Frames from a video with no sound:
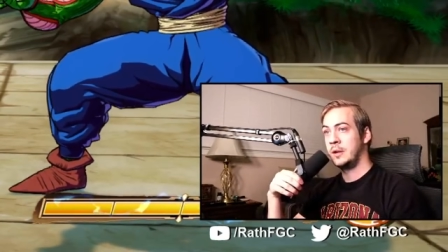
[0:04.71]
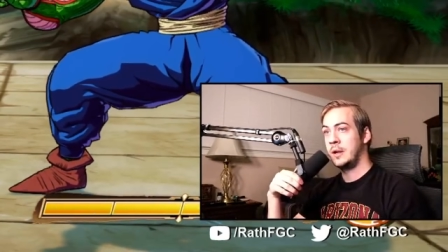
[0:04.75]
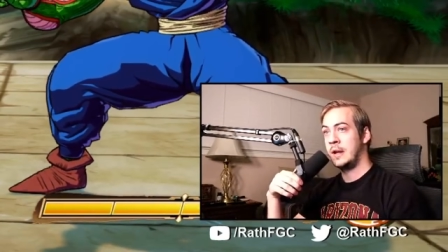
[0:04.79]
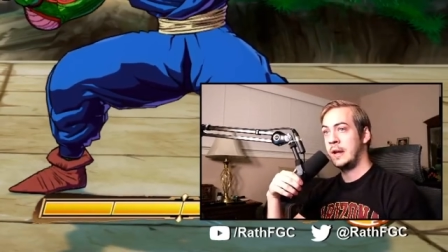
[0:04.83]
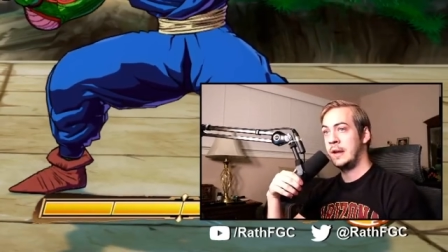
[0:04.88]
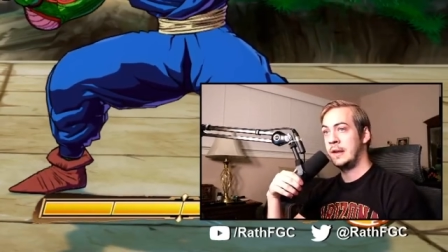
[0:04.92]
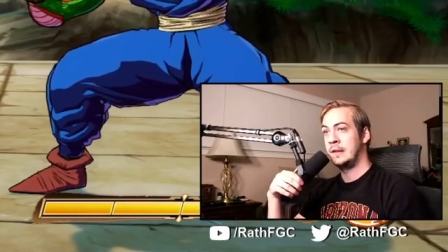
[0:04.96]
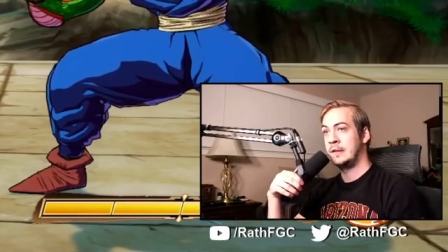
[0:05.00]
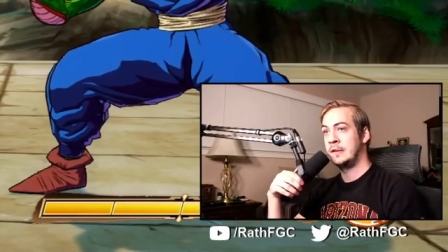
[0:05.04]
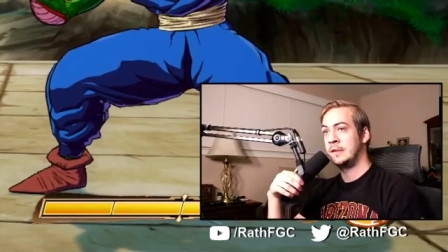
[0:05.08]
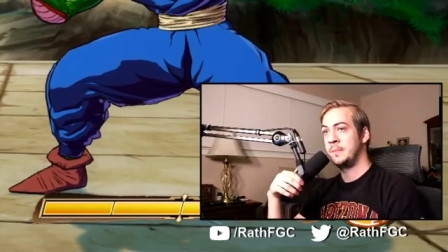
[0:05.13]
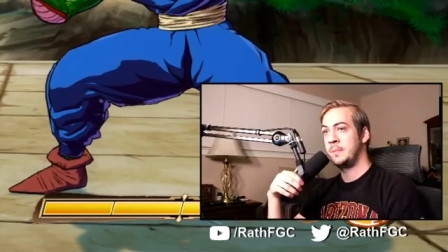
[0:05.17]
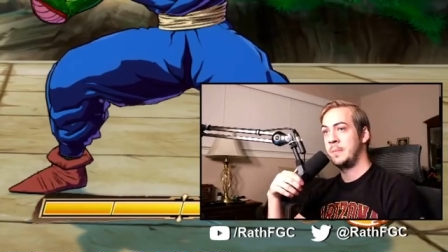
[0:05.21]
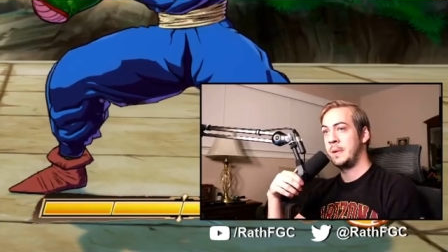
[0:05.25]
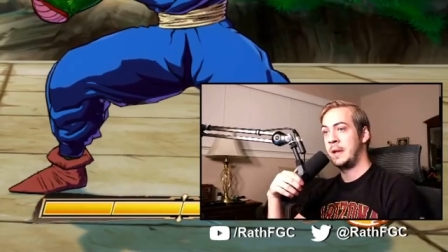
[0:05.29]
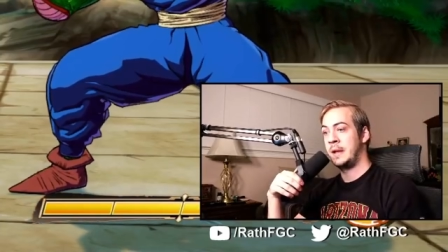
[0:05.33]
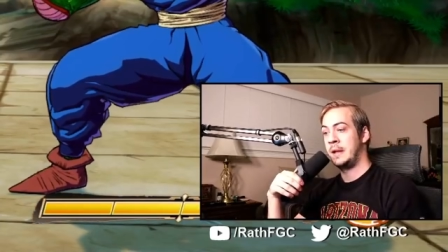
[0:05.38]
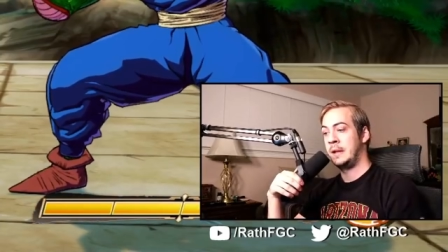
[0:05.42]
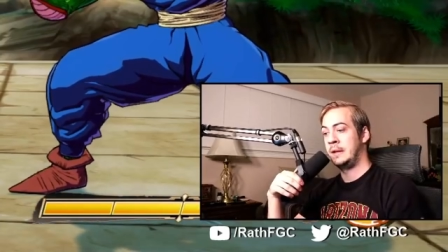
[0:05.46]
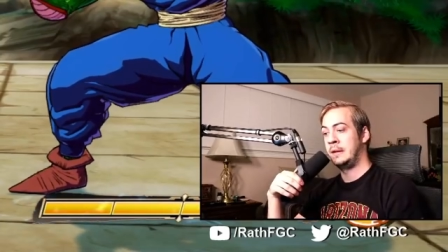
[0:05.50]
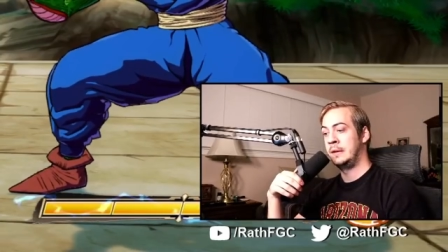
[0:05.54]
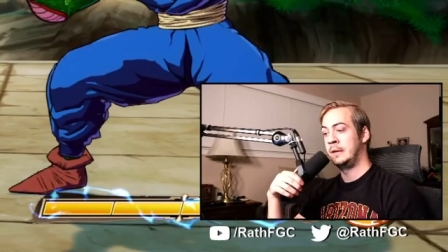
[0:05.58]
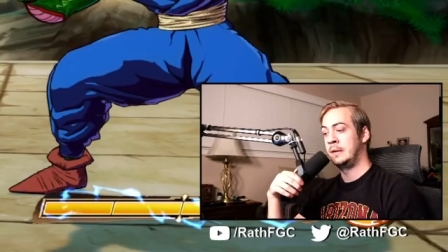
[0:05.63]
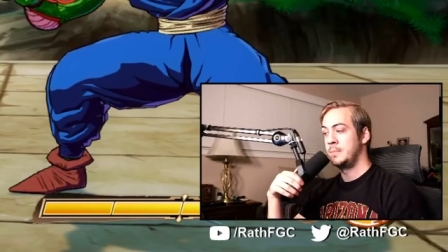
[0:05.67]
has
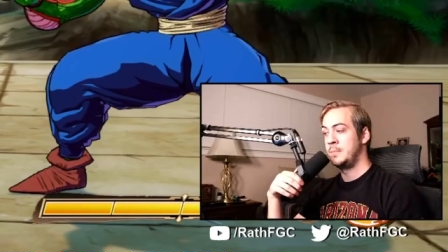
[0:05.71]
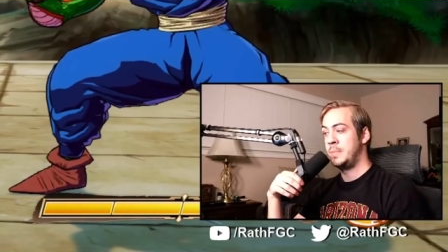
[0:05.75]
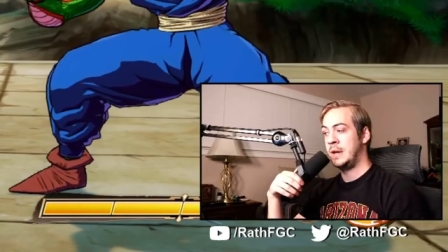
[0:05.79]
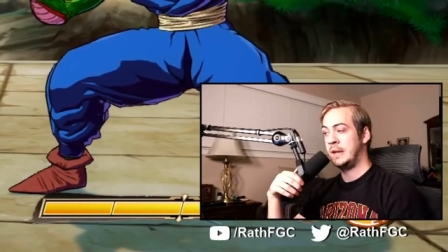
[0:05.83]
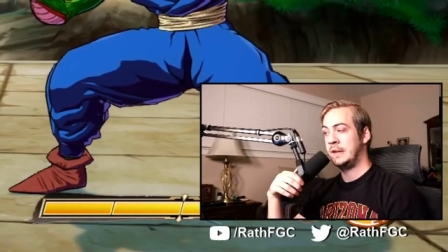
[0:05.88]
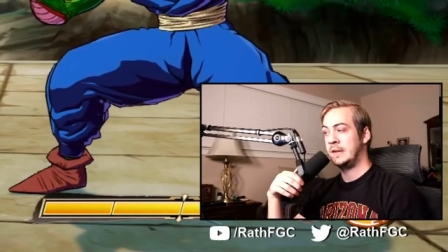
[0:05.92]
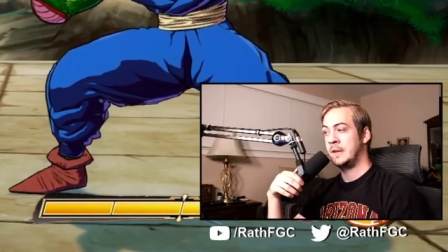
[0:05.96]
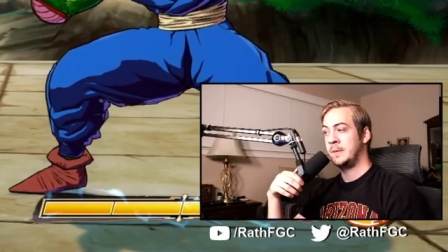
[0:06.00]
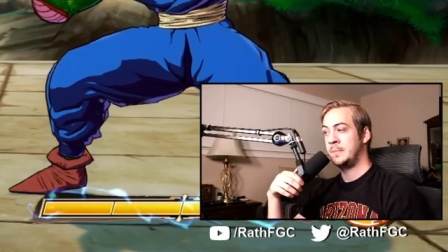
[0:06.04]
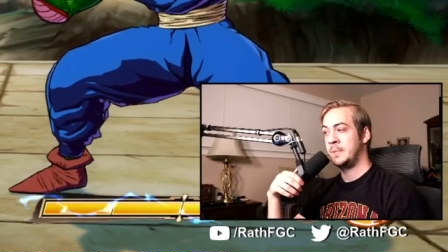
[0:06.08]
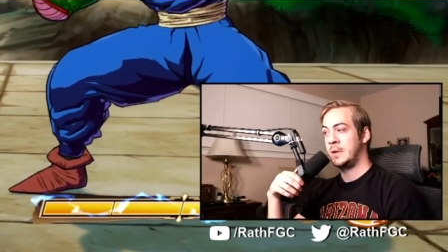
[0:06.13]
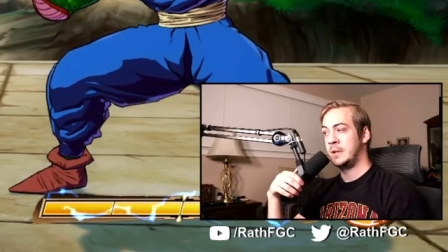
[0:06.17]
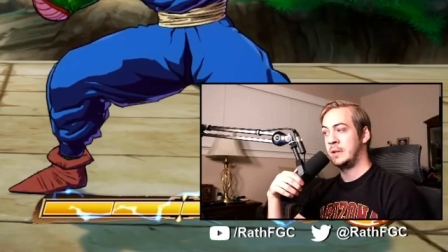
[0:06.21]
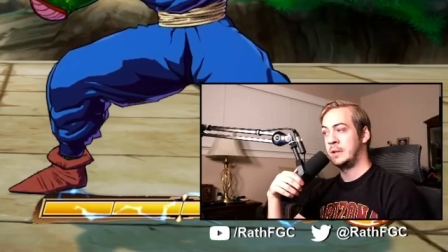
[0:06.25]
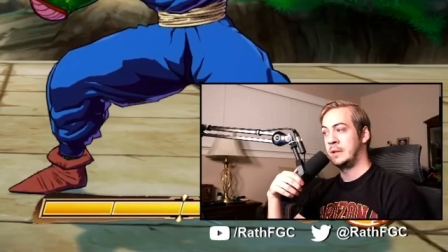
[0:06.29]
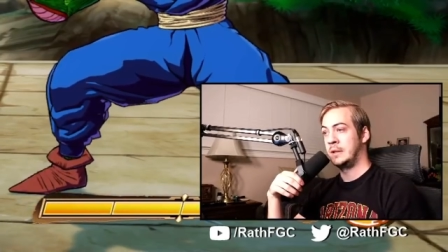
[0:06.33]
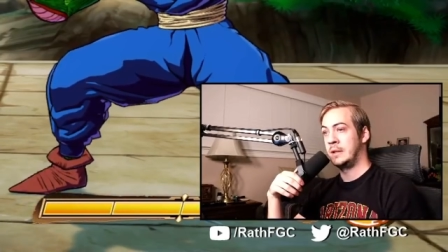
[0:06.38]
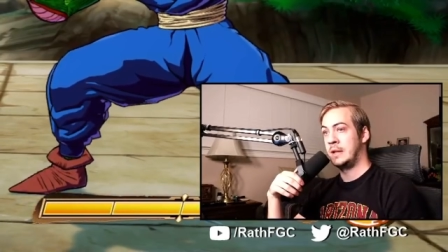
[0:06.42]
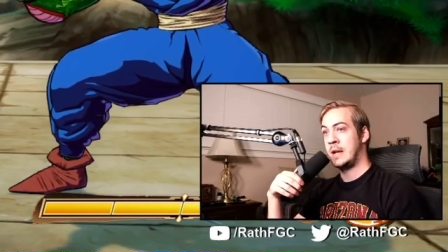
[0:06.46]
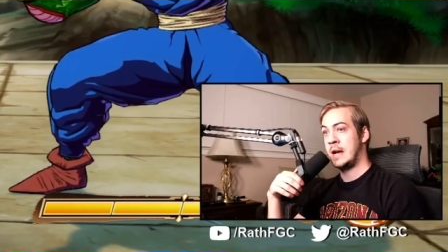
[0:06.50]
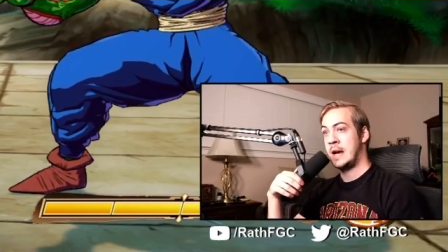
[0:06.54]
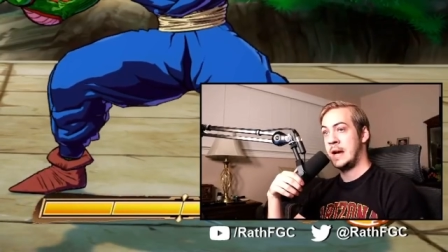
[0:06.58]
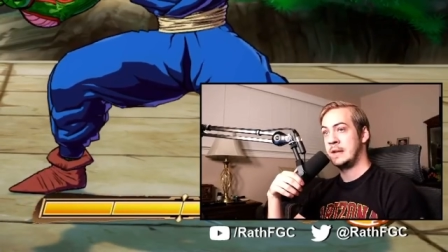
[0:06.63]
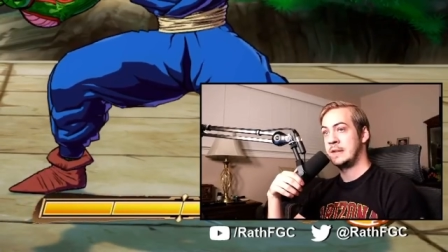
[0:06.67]
been picked up a
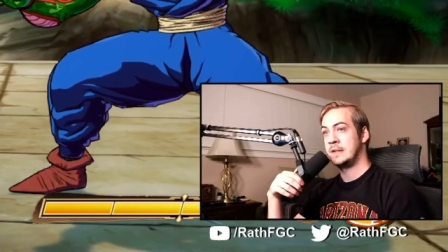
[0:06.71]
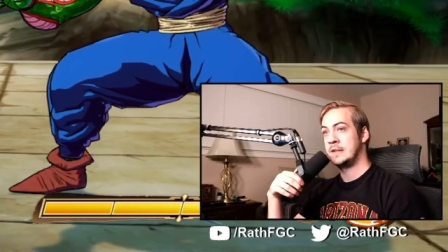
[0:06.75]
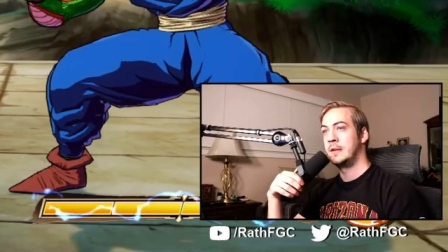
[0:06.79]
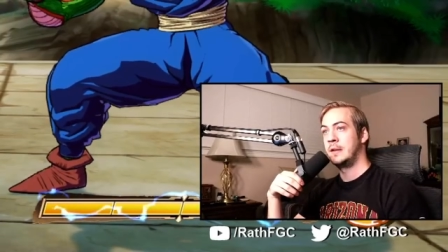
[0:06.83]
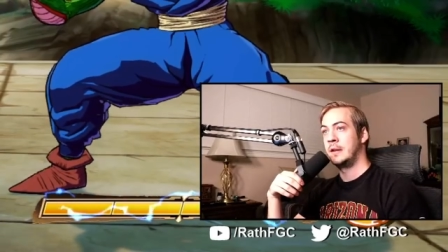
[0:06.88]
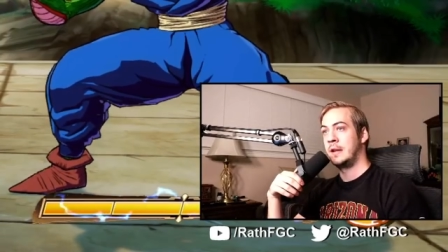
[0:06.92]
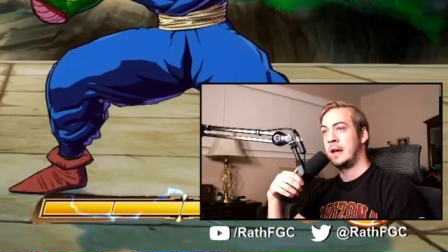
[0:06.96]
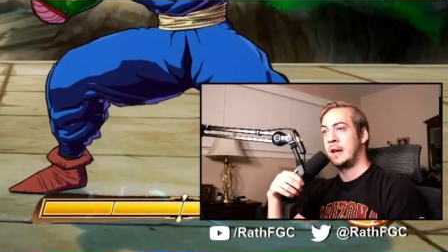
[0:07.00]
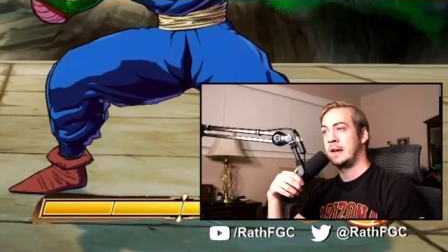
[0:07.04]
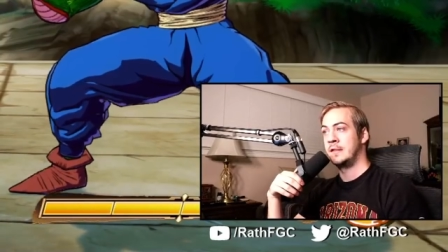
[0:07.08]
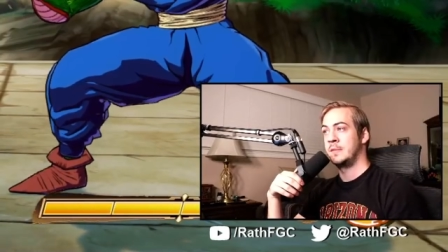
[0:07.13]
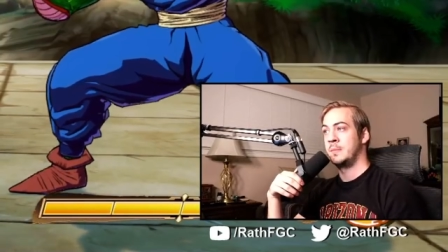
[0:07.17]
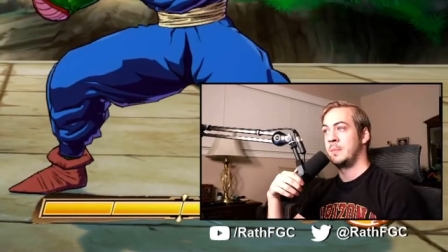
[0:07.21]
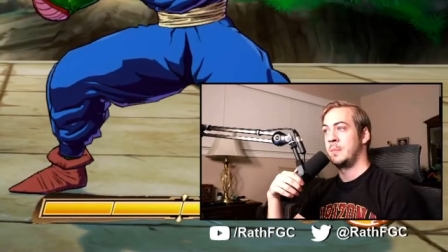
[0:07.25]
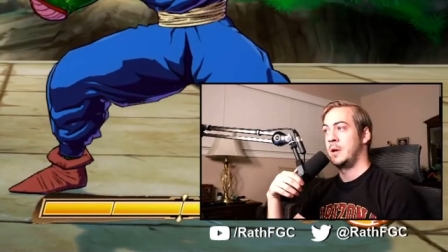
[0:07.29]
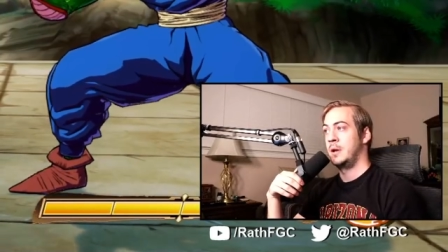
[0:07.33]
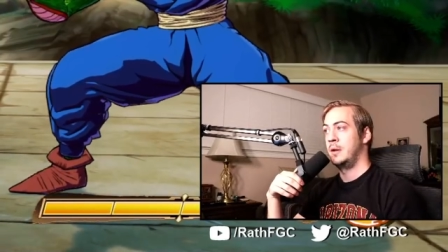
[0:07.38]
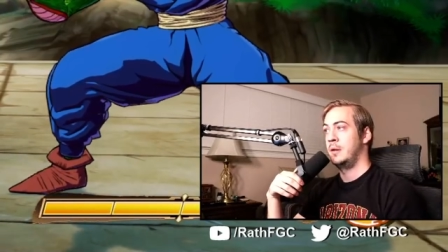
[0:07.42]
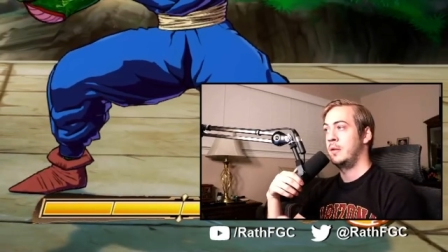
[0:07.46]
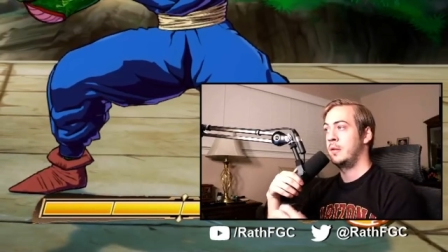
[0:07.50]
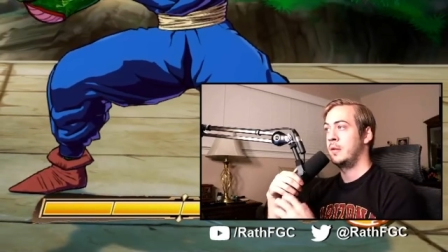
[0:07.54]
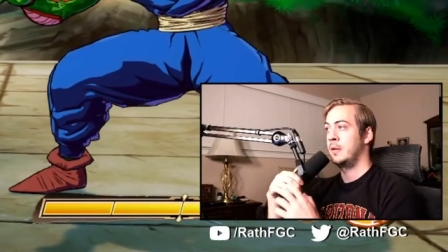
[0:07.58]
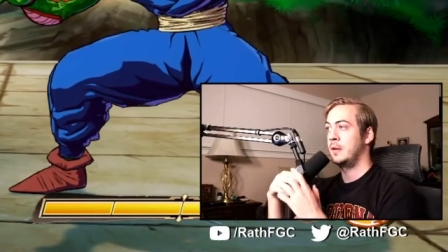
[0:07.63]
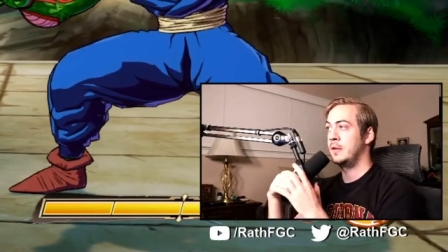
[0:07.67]
lot the last month.